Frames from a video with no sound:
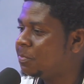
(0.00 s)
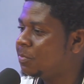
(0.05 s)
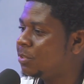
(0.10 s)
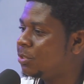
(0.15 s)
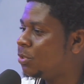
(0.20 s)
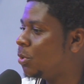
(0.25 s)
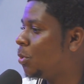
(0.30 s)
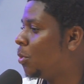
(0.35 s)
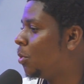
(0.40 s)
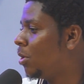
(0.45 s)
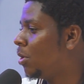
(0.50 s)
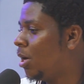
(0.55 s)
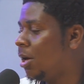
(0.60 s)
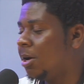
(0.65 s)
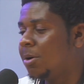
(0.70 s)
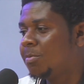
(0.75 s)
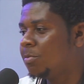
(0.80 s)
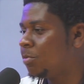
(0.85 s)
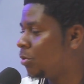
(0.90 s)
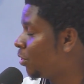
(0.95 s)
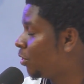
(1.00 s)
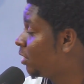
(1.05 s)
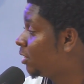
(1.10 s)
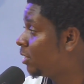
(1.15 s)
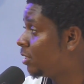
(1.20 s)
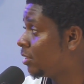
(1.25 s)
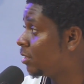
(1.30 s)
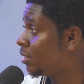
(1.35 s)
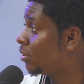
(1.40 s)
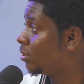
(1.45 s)
it? So yeah,
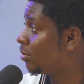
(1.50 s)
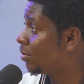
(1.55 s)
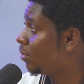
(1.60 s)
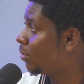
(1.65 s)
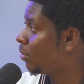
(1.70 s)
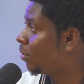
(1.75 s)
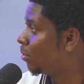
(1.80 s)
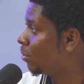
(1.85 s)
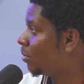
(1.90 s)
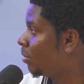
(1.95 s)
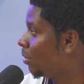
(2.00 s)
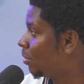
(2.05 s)
great season